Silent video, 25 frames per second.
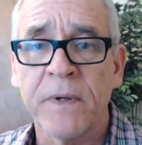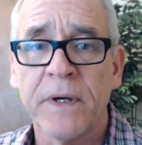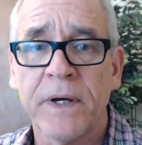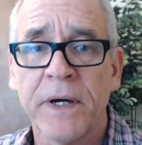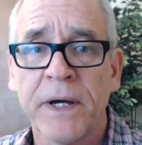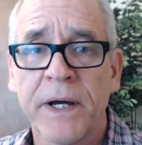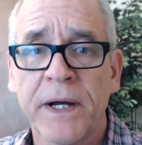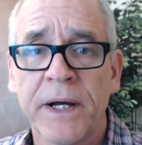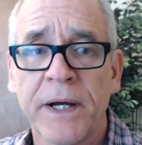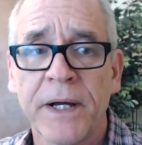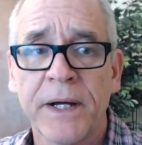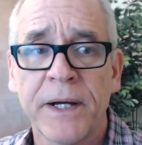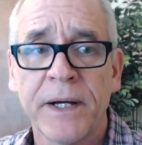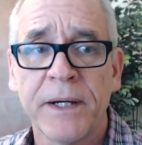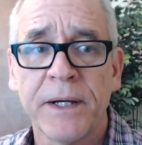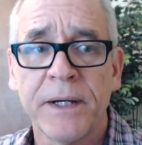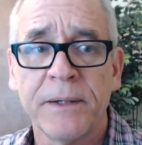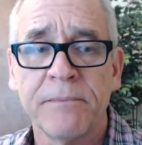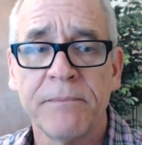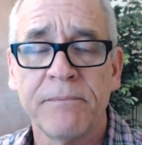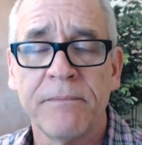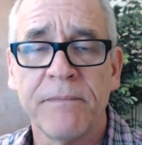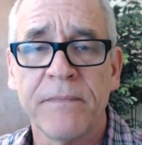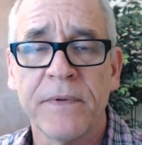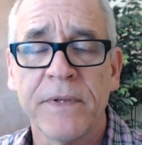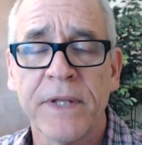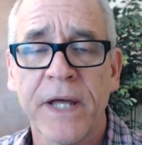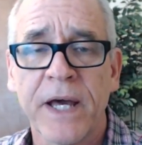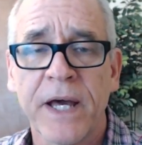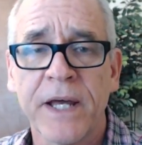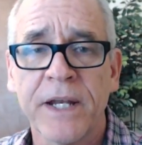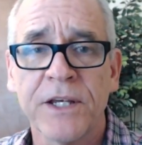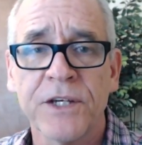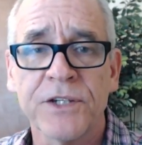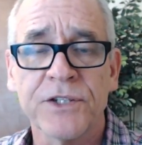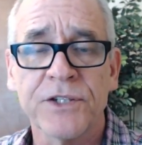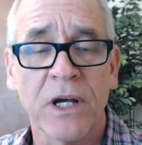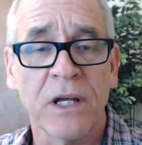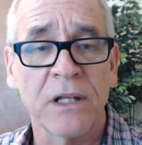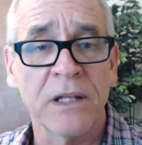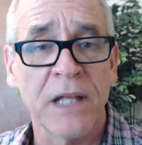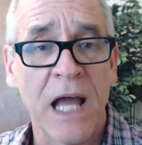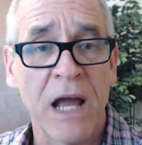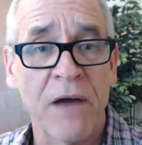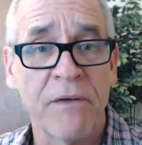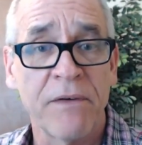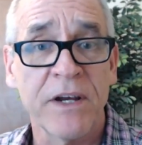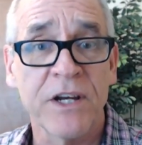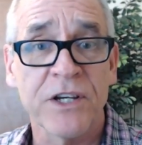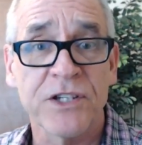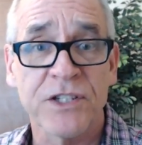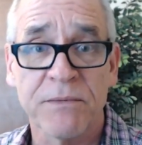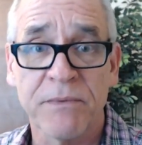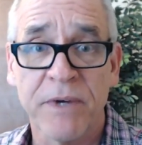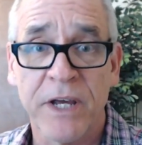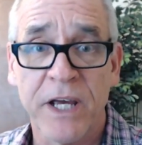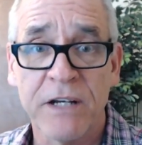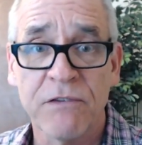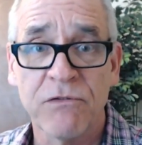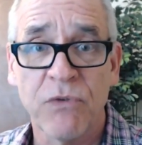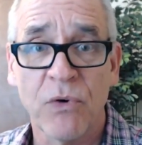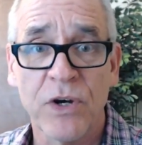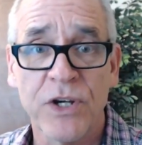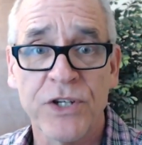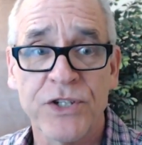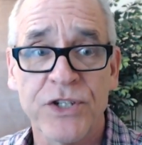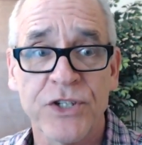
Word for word: Um, that is allowing some head voice